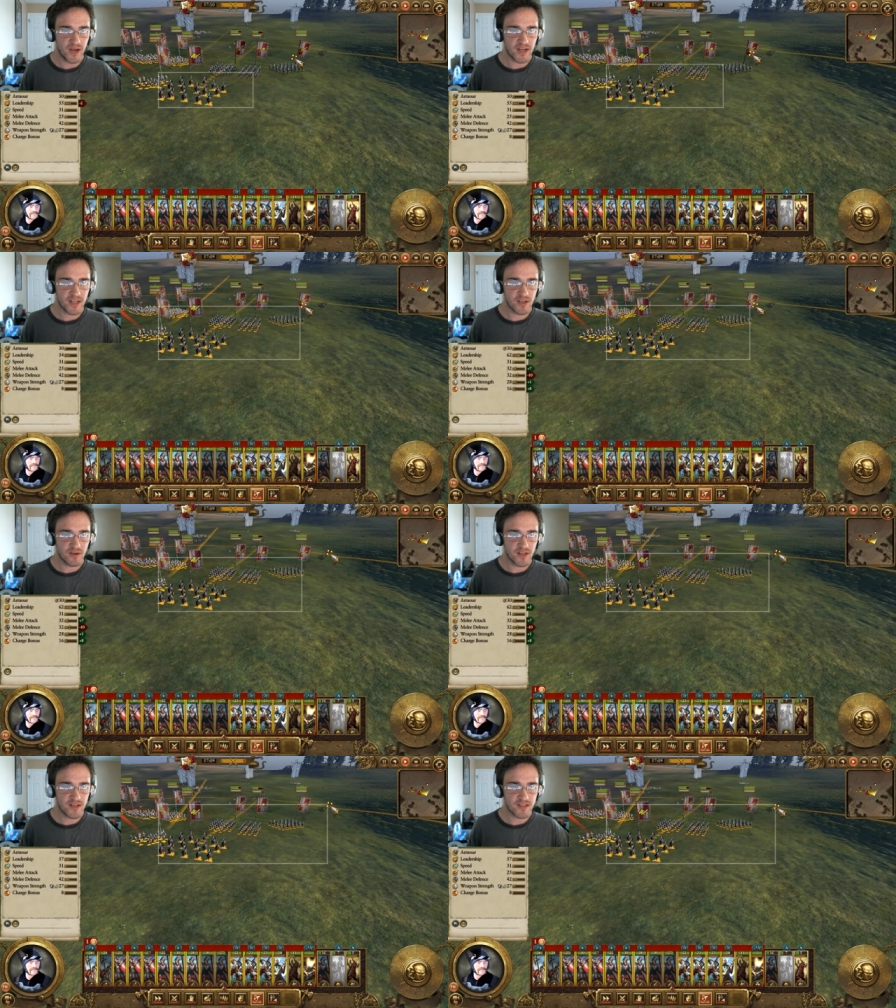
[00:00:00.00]
Remaining
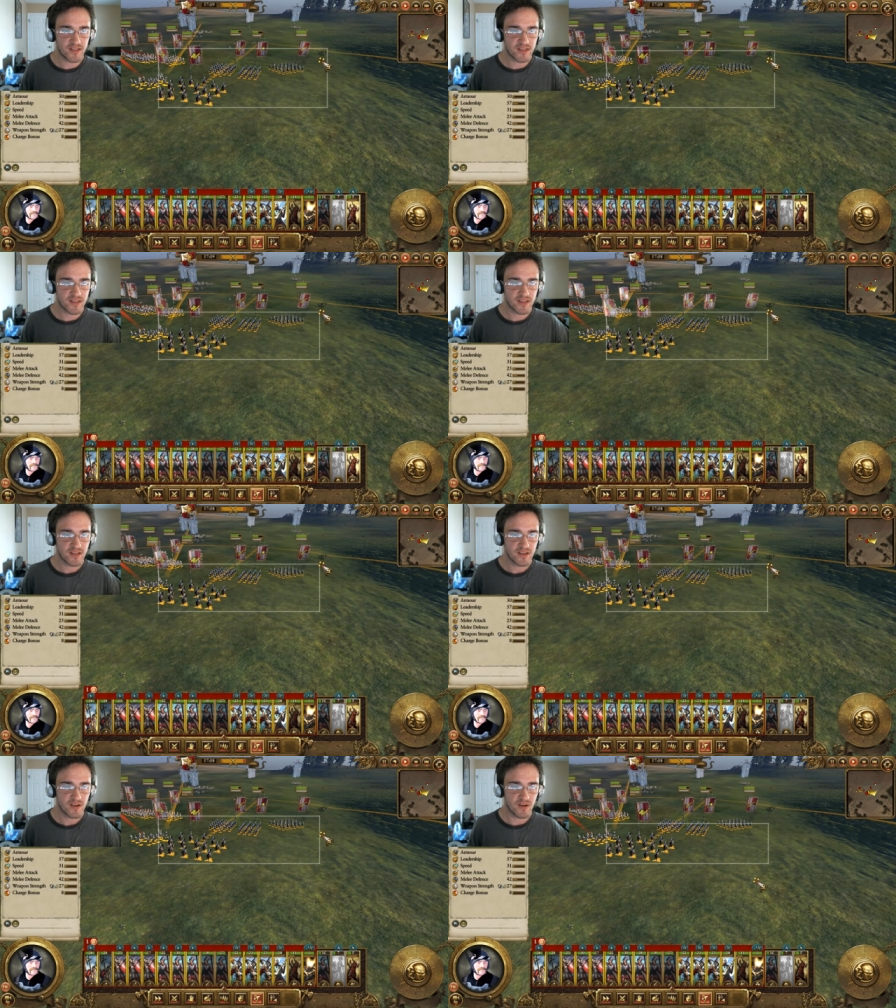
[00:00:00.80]

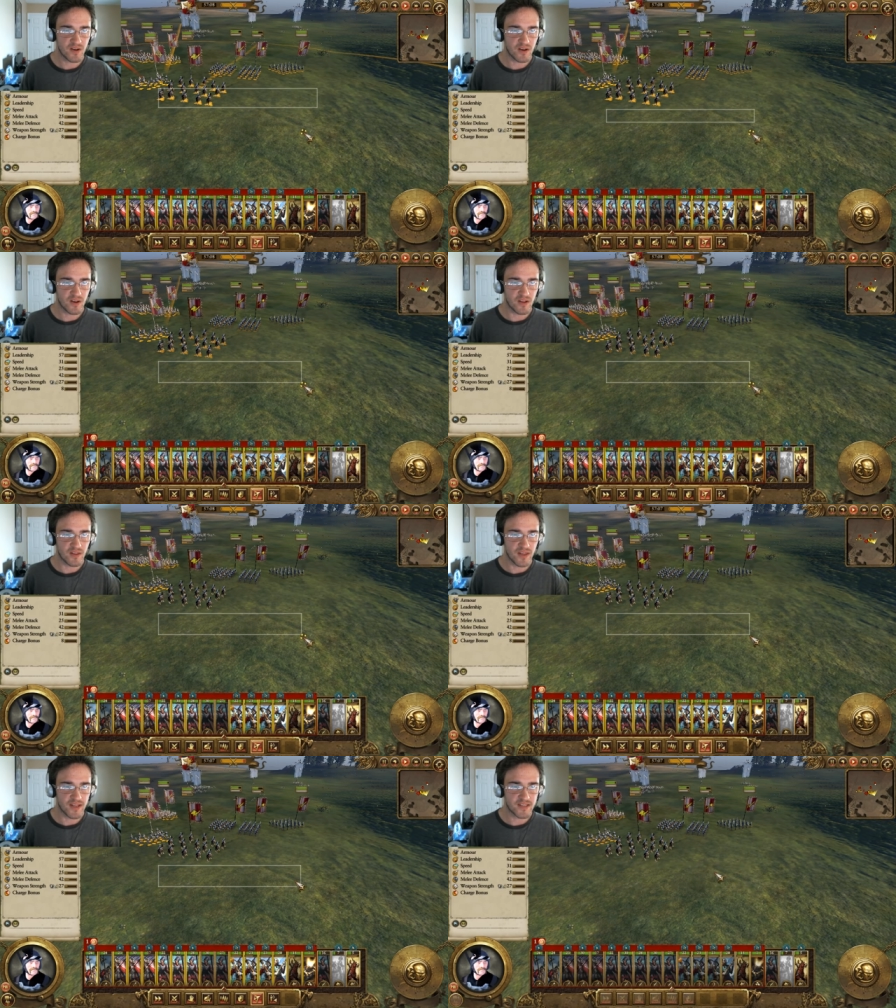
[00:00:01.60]
units. Oh, hold
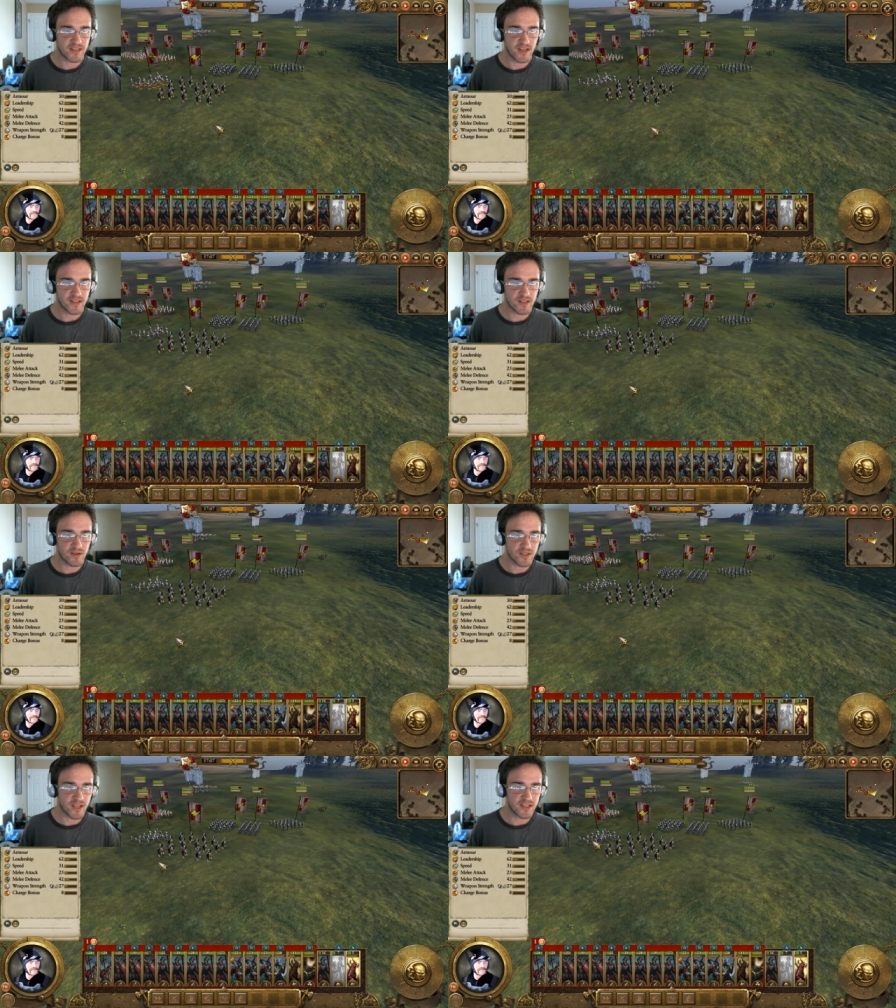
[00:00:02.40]
on. That's that's
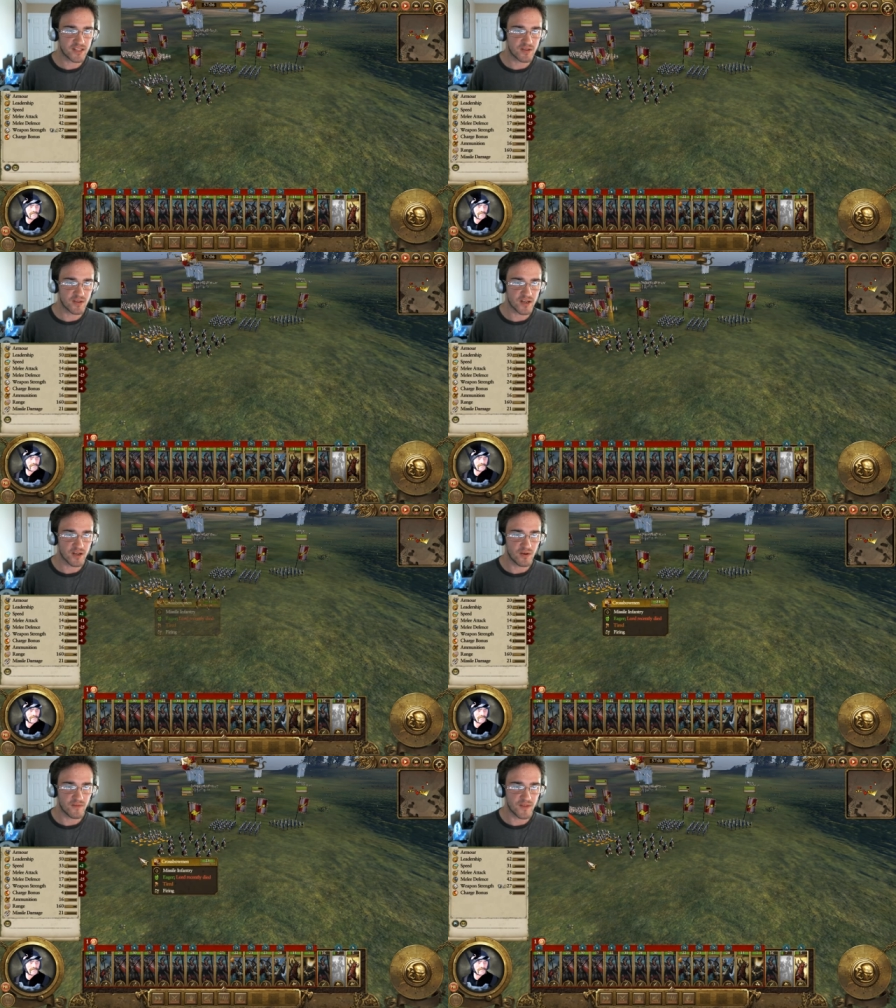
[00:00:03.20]
those guys too. They're
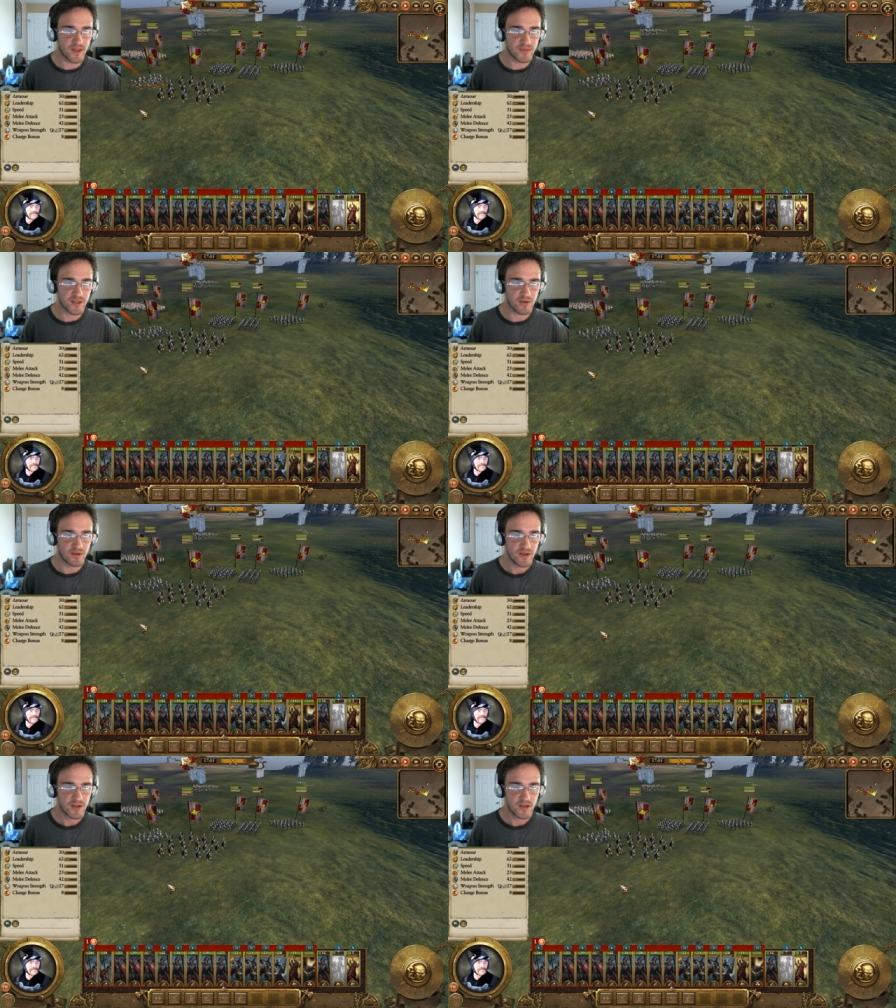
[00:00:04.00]
going for them too.